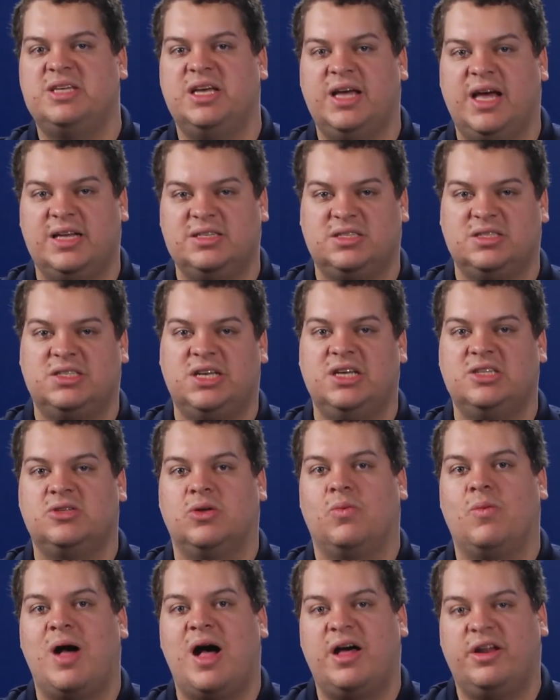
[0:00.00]
as it takes a
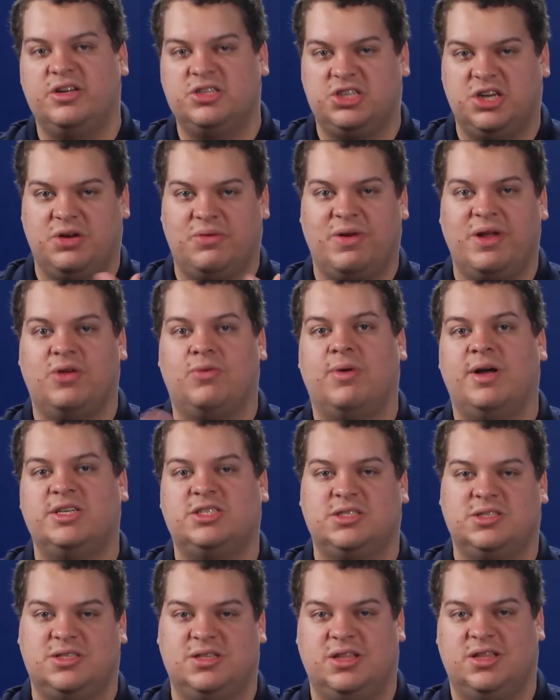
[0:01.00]
while to generate
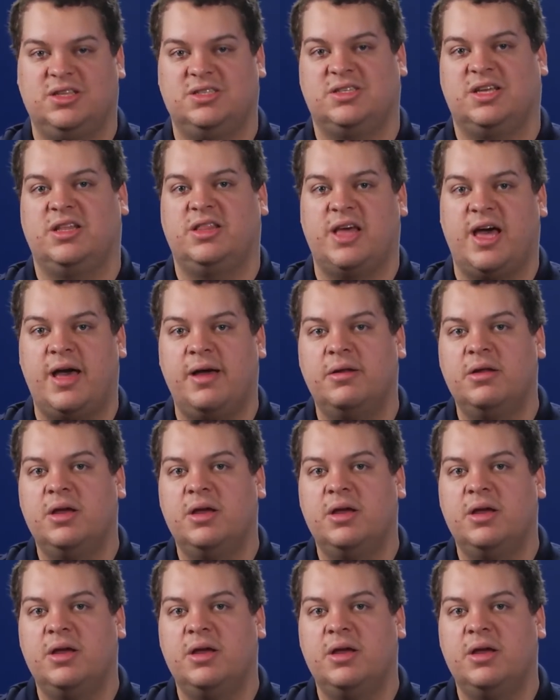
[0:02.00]
questions and things like that.